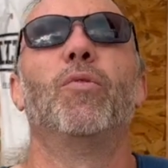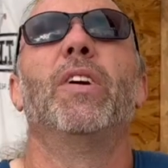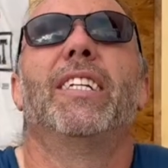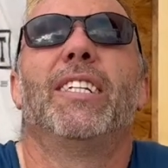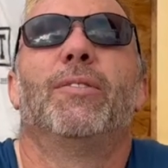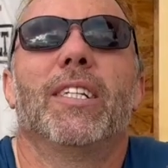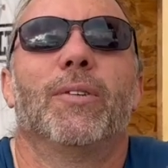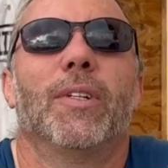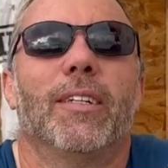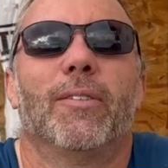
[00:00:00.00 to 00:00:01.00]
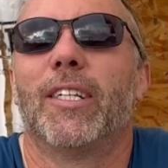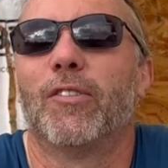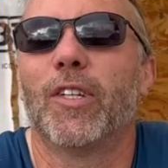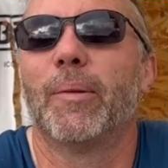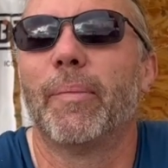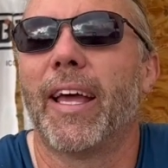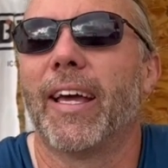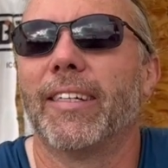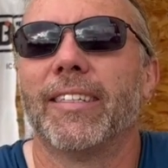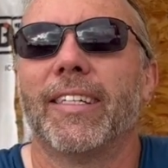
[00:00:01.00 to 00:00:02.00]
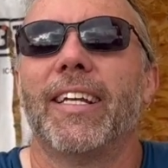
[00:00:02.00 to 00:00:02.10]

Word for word: really, really, really, really, really mad,